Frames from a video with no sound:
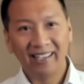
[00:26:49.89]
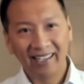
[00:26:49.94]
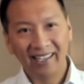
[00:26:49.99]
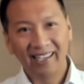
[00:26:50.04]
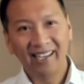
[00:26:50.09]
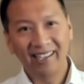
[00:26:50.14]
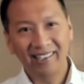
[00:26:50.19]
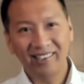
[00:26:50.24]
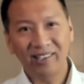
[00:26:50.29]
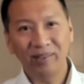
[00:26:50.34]

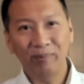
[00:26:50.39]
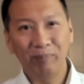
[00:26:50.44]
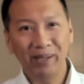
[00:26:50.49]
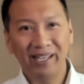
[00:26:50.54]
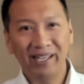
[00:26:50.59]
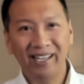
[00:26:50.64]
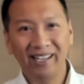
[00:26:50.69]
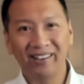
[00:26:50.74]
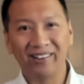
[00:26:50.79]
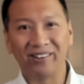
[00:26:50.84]
It's a
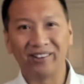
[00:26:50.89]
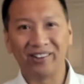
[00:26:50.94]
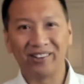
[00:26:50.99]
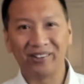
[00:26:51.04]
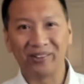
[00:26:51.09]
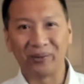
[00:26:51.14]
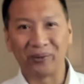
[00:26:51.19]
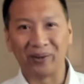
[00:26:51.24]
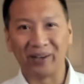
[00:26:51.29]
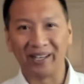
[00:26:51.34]
beginner's
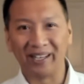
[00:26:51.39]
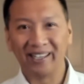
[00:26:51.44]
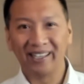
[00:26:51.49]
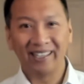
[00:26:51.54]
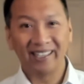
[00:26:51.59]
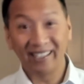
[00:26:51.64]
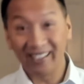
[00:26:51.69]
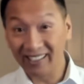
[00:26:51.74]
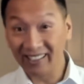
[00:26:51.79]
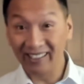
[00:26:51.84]
story.
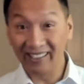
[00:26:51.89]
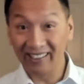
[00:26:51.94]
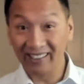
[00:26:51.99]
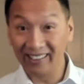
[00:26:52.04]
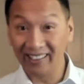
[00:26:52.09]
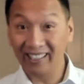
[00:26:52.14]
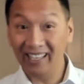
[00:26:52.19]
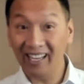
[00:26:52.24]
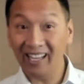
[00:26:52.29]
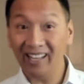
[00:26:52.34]
You
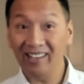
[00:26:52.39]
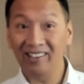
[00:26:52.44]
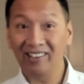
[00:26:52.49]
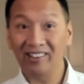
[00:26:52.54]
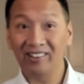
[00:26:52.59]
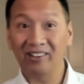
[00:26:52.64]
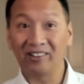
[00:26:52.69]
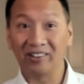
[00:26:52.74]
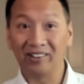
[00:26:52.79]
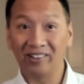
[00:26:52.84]
gotta
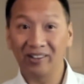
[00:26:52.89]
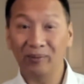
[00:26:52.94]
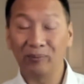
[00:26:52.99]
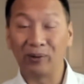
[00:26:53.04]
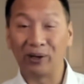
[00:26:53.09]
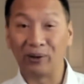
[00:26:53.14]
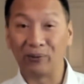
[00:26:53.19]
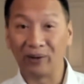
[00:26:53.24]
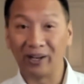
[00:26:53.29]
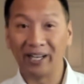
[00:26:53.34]
start
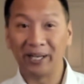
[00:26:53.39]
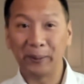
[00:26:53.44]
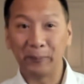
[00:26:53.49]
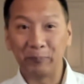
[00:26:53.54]
somewhere, right?